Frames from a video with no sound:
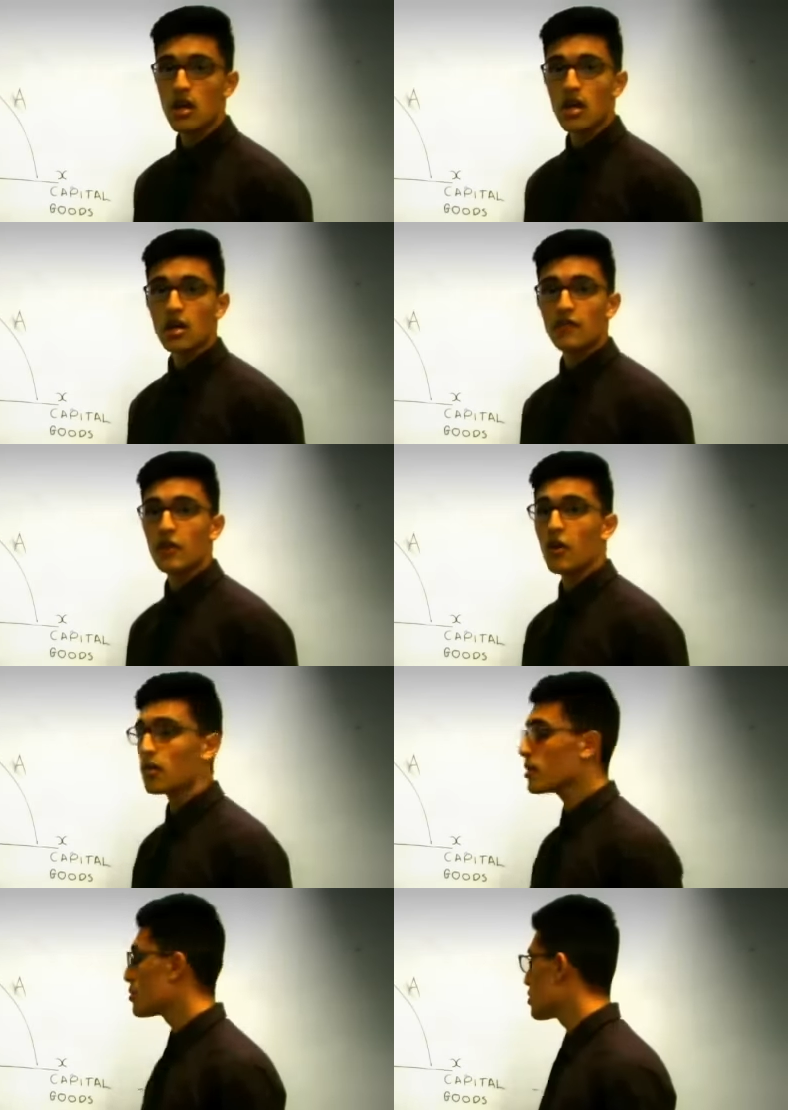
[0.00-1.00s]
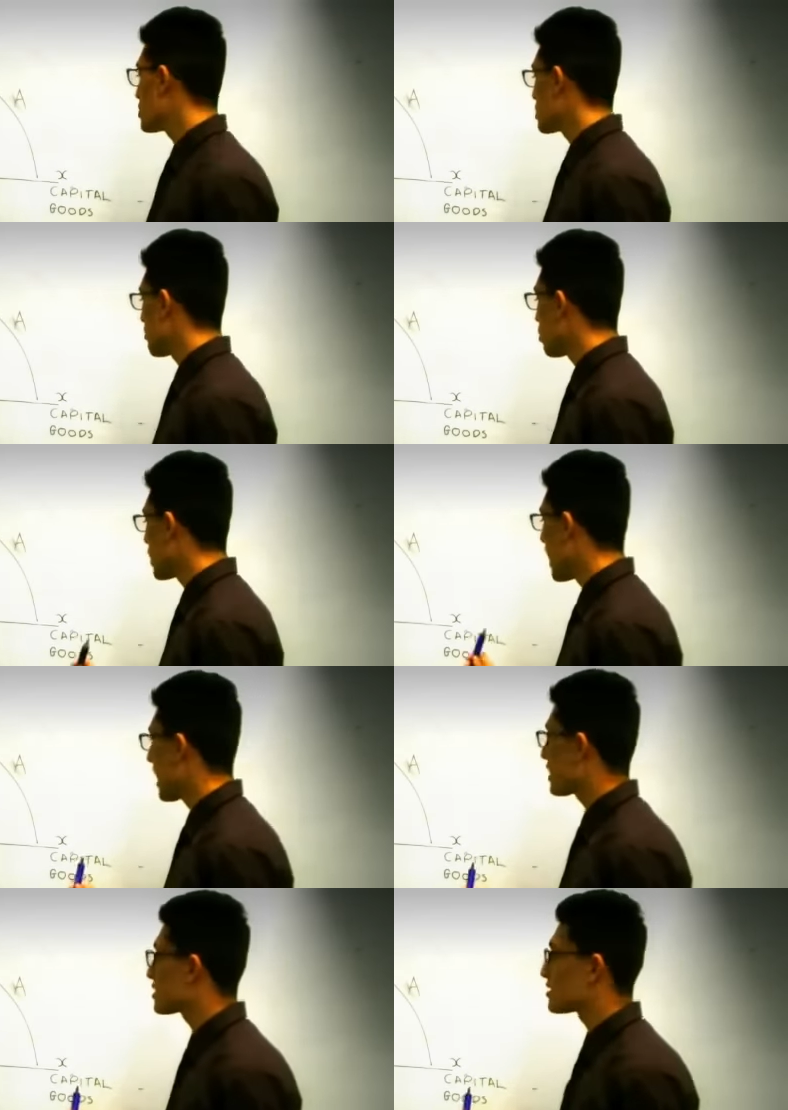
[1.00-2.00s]
If the economy produces at point
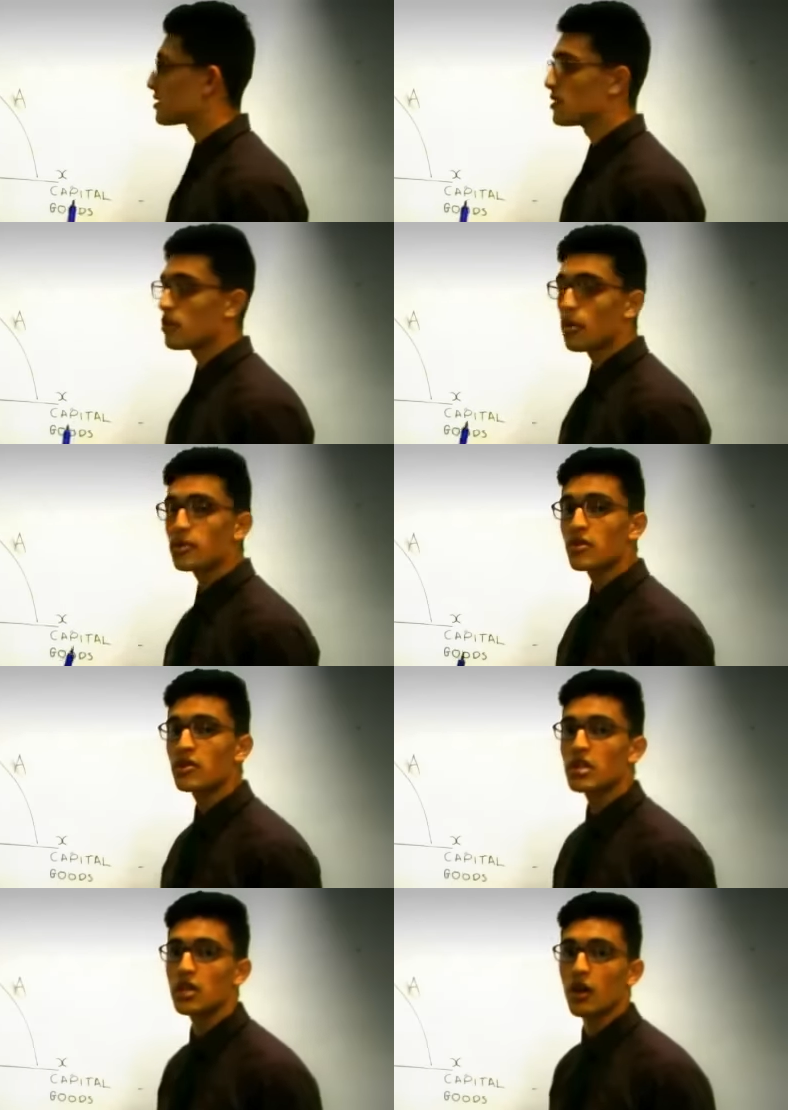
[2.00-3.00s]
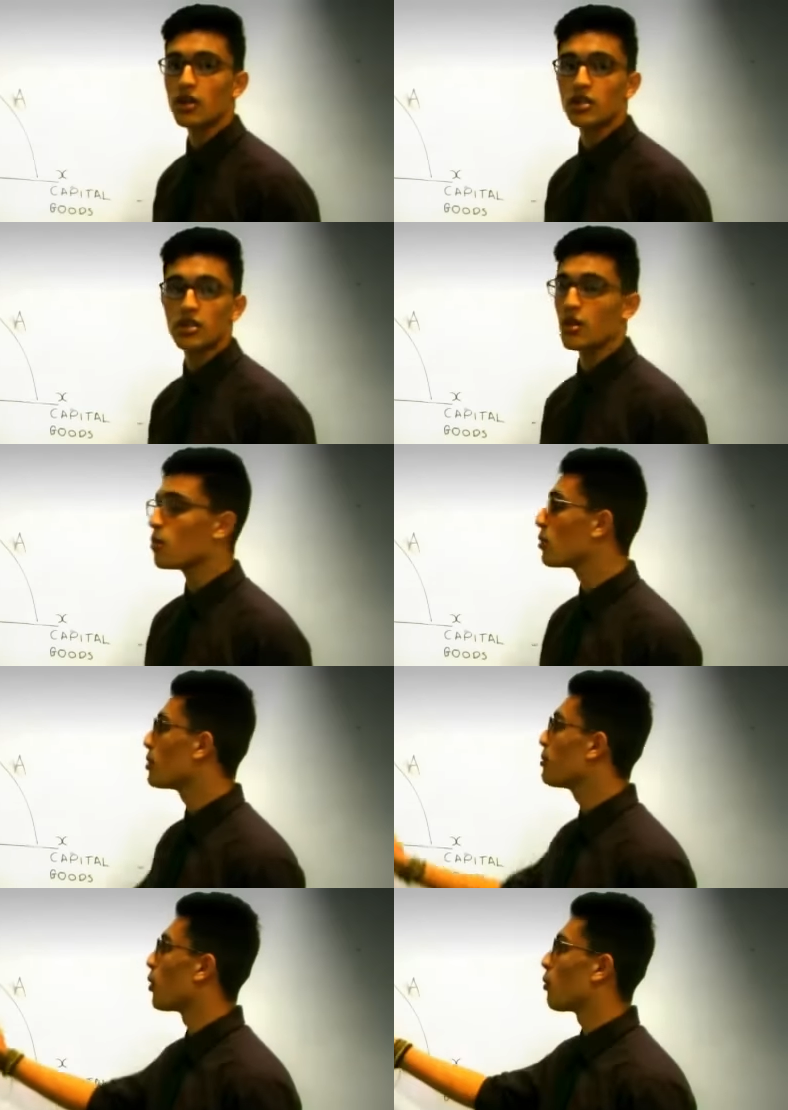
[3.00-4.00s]
X, the opportunity cost would be
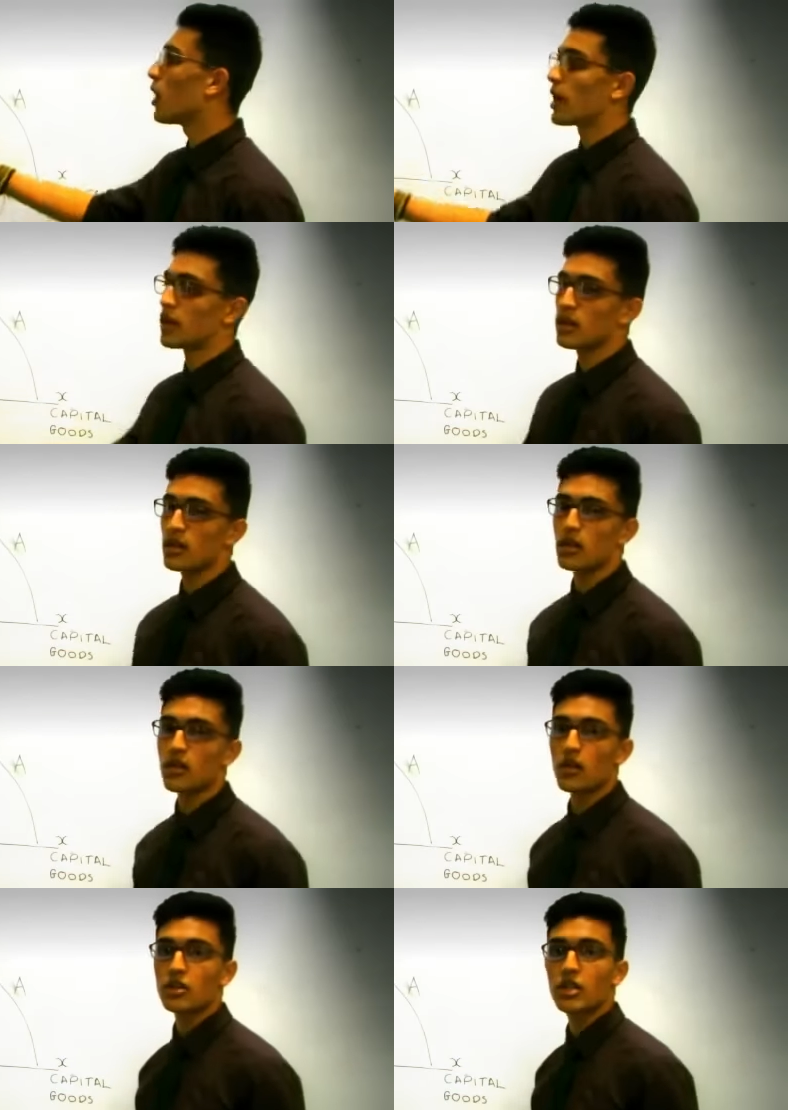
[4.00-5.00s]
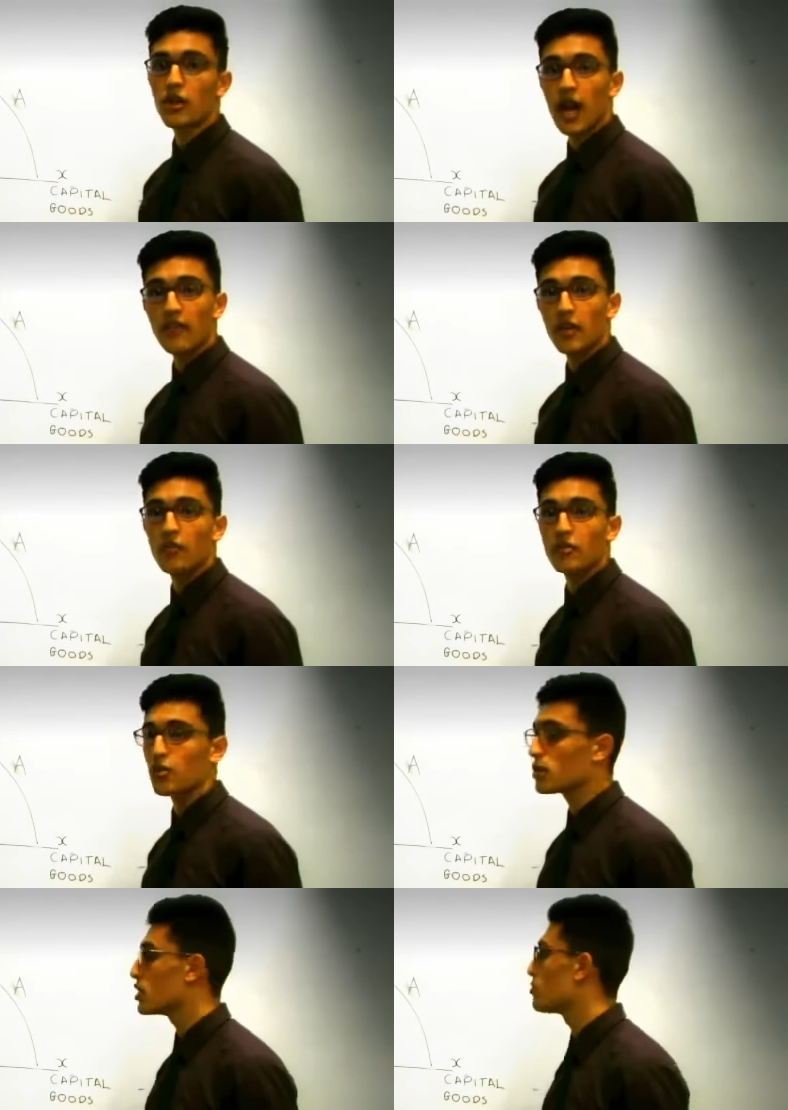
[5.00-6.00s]
point Y, because they don't have enough
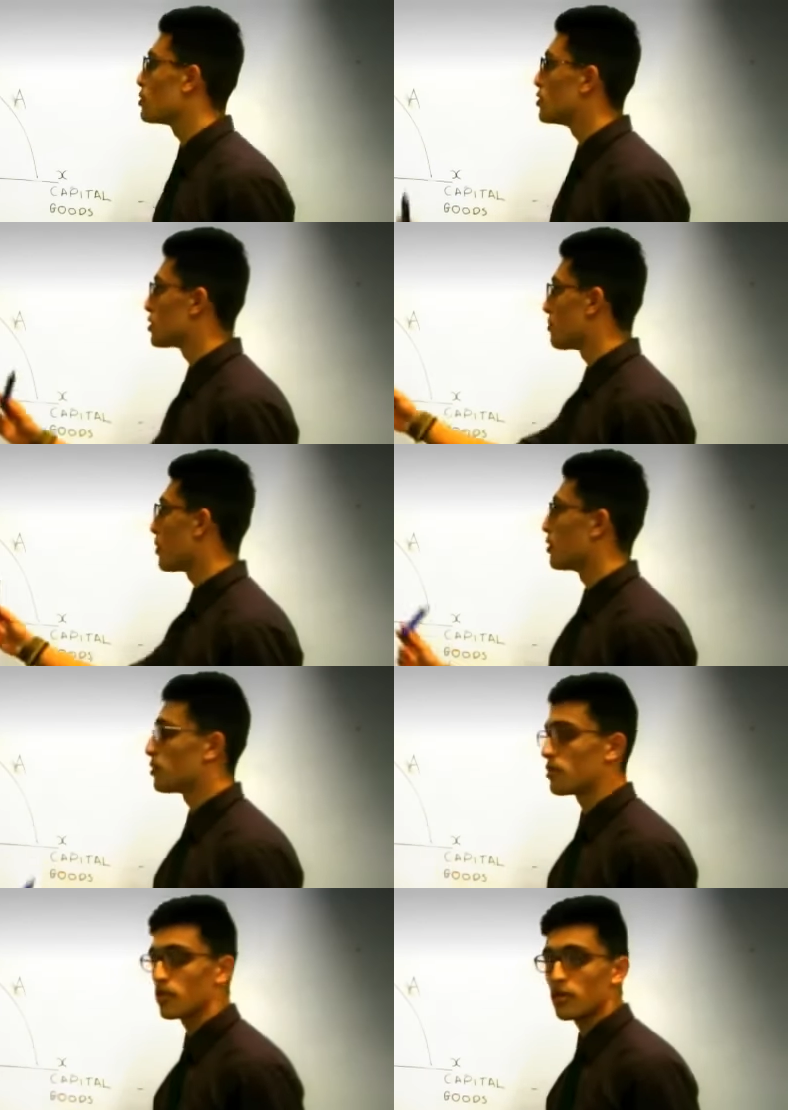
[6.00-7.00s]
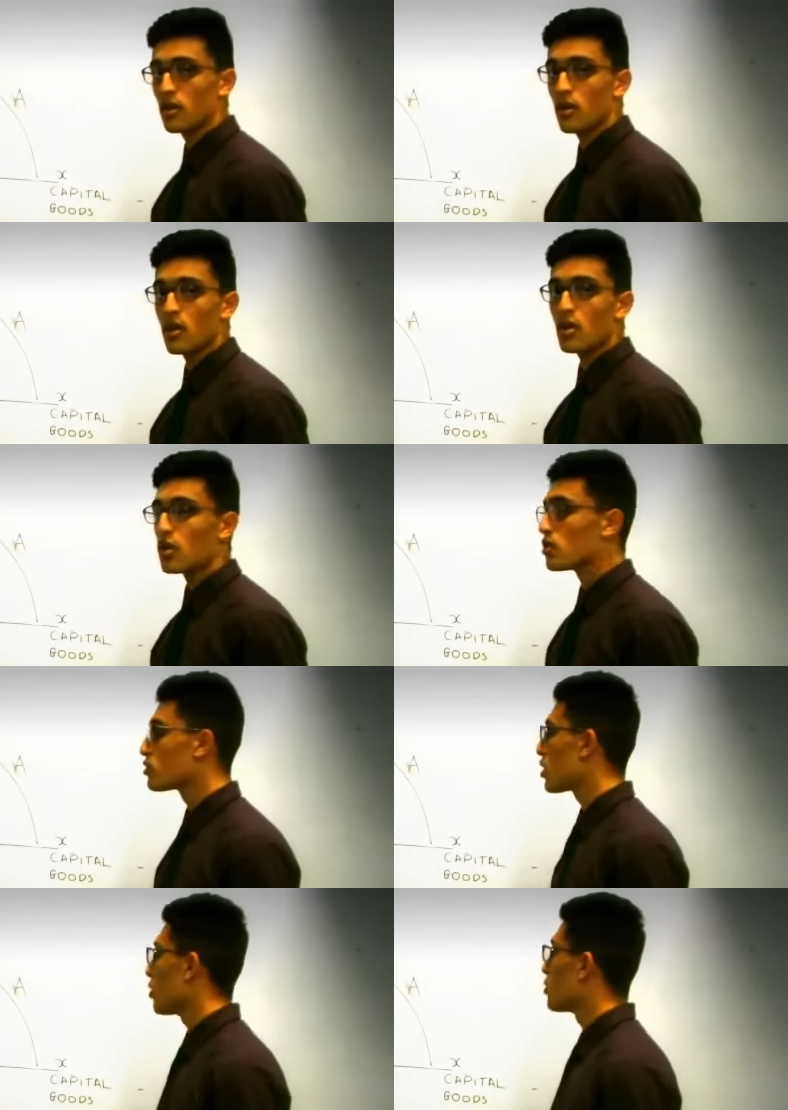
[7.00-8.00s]
resources to produce at both.
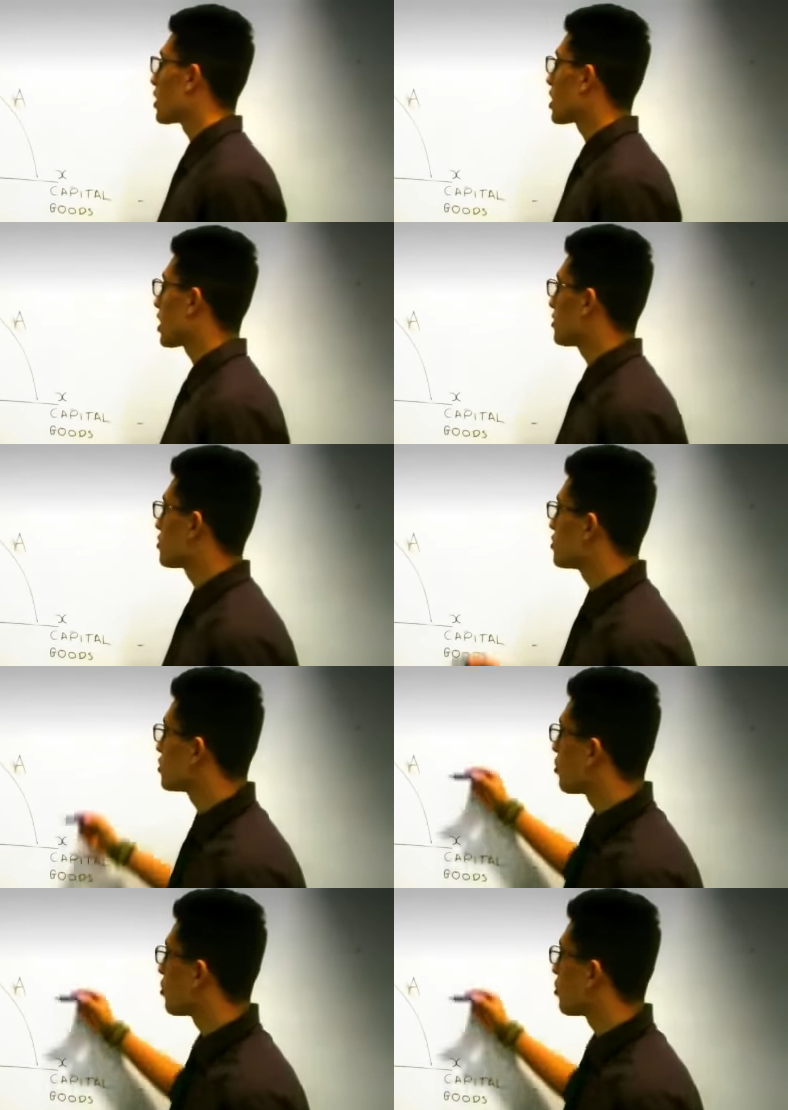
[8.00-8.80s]
So they can either produce